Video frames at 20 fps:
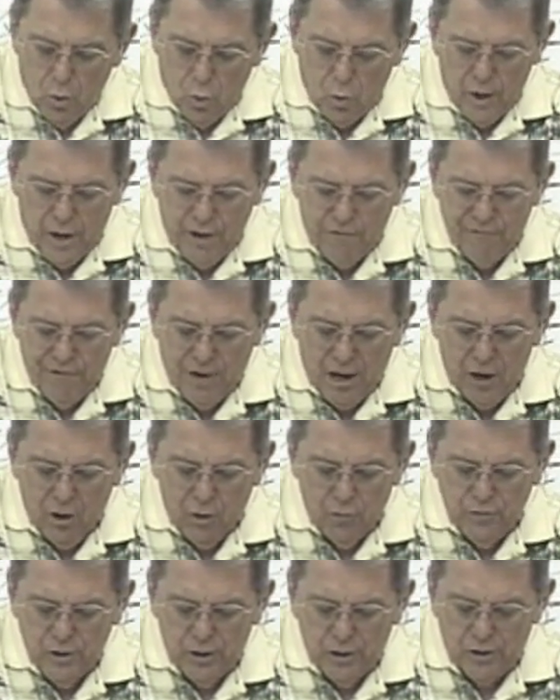When he
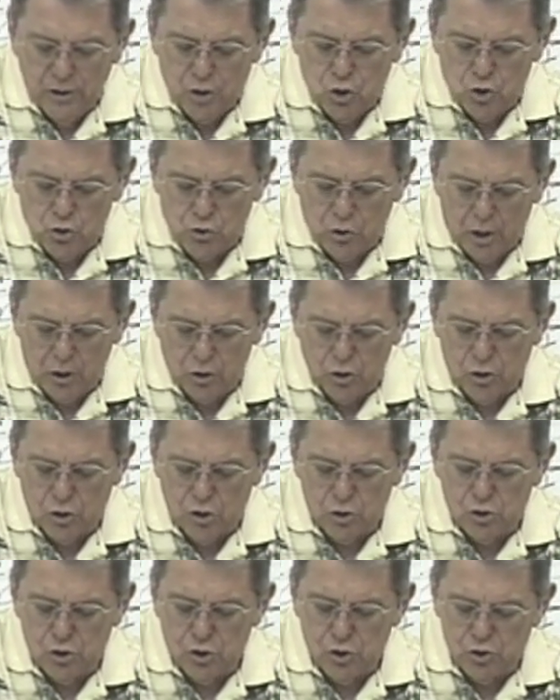followed their
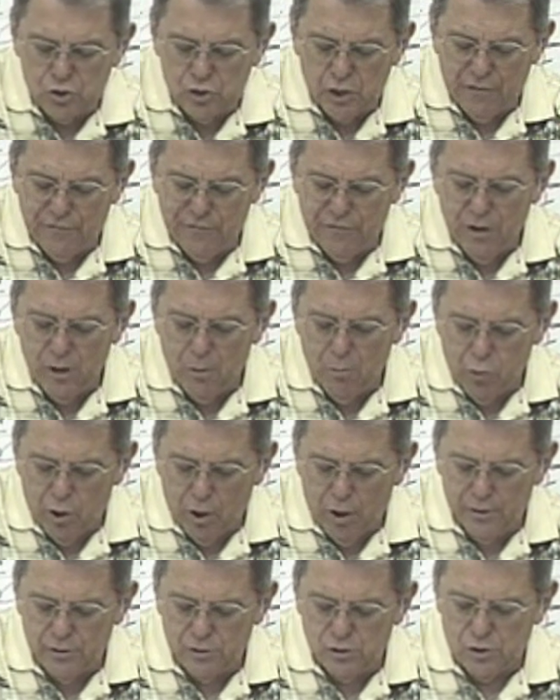instructions, the suffering
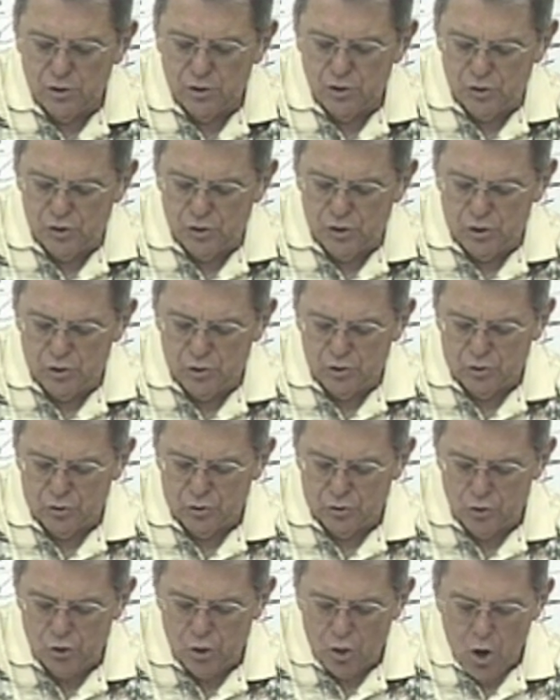brothers and
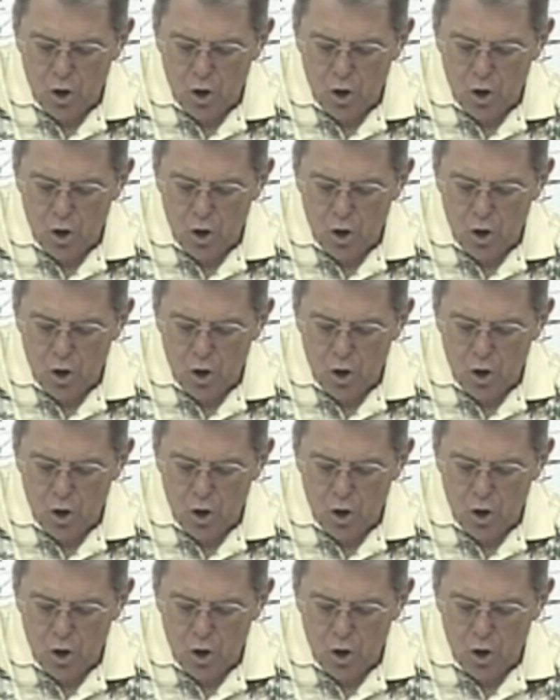sisters